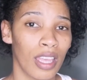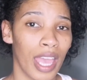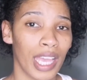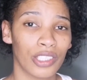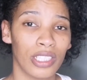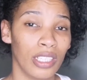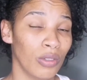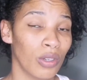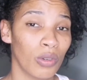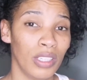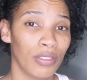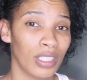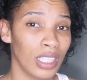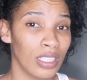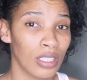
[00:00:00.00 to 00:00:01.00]
Actually, you don't
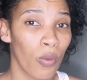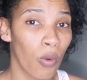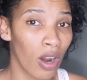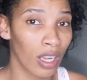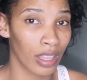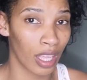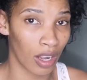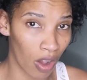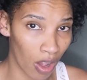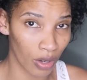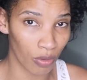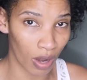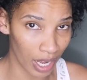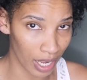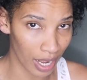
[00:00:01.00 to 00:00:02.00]
even need to work that
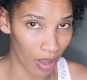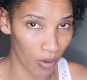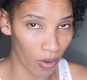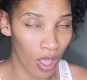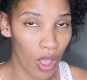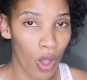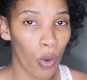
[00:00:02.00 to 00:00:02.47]
hard right now.